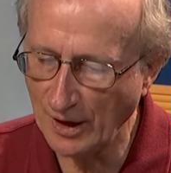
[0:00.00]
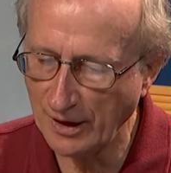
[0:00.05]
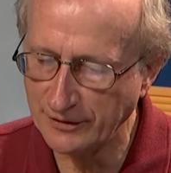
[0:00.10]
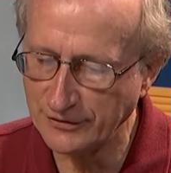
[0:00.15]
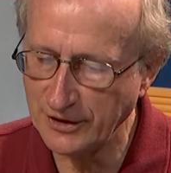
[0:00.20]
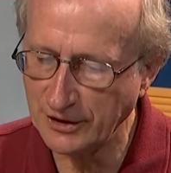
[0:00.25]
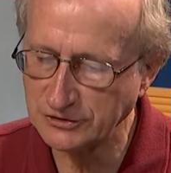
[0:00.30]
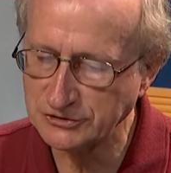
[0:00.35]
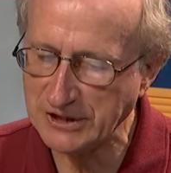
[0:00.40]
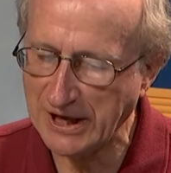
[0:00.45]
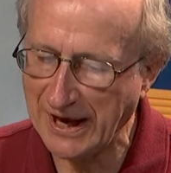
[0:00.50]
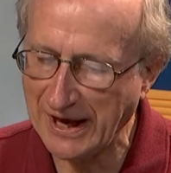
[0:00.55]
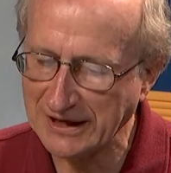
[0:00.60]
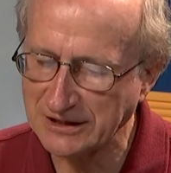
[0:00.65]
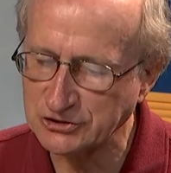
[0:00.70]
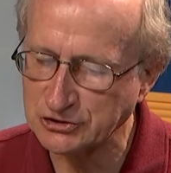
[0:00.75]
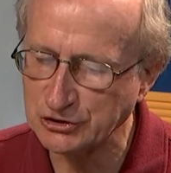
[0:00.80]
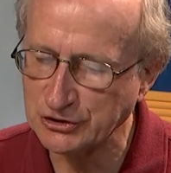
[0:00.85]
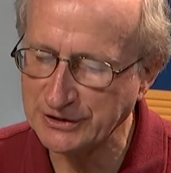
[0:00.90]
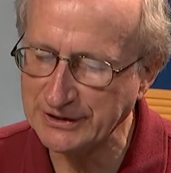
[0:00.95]
there's
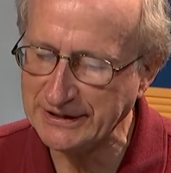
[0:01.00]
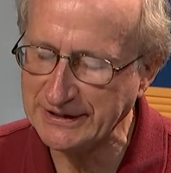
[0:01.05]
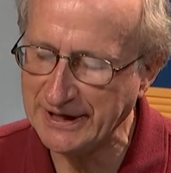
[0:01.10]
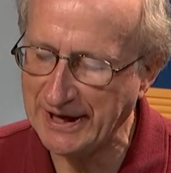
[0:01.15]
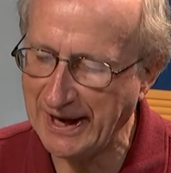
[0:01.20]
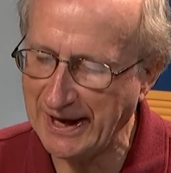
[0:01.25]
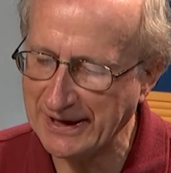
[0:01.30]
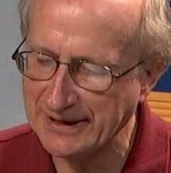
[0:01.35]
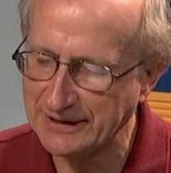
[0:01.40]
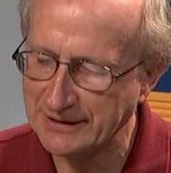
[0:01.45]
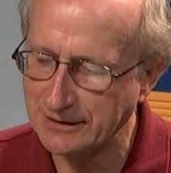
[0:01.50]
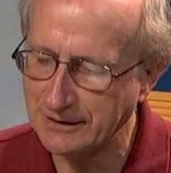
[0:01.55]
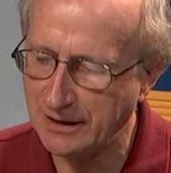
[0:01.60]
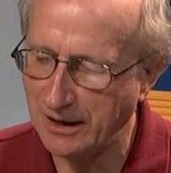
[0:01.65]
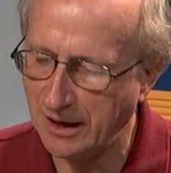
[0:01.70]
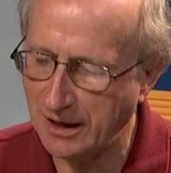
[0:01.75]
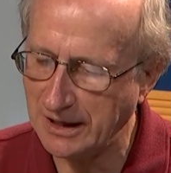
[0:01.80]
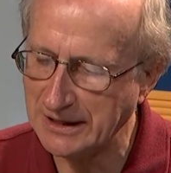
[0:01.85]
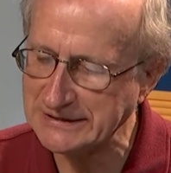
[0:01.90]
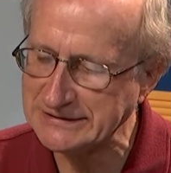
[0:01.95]
actually a
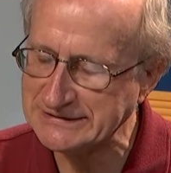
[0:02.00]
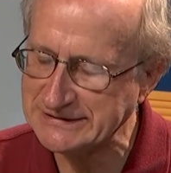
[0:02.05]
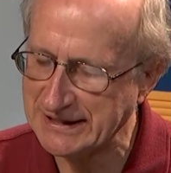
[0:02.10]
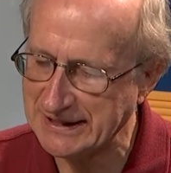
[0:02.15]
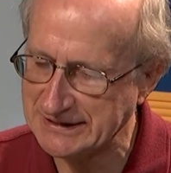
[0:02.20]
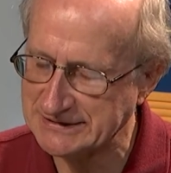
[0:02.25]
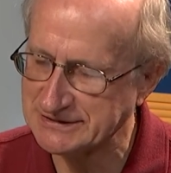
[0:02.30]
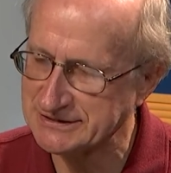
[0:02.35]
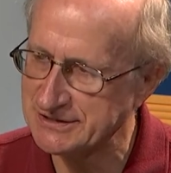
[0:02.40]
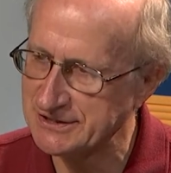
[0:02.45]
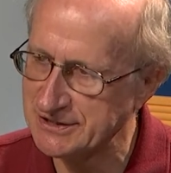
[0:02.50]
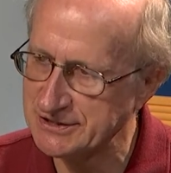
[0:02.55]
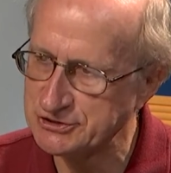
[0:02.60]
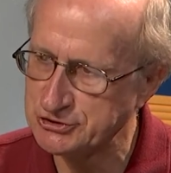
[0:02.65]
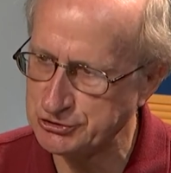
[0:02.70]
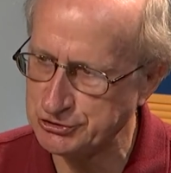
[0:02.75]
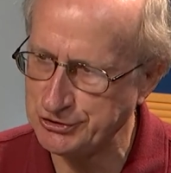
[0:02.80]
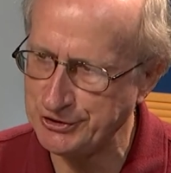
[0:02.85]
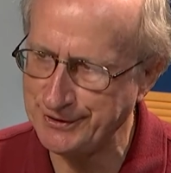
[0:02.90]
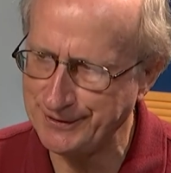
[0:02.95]
contest
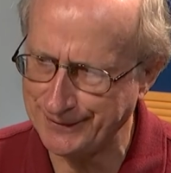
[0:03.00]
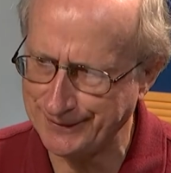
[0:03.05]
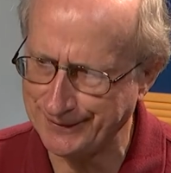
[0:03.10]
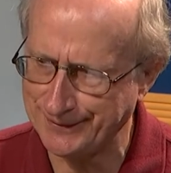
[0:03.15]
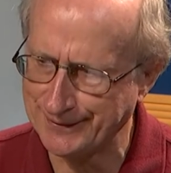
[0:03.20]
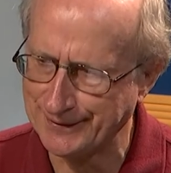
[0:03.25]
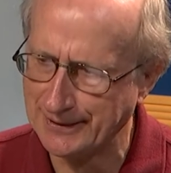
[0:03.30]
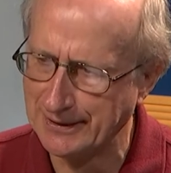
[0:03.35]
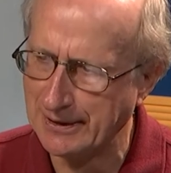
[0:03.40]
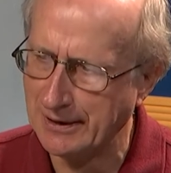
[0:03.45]
this year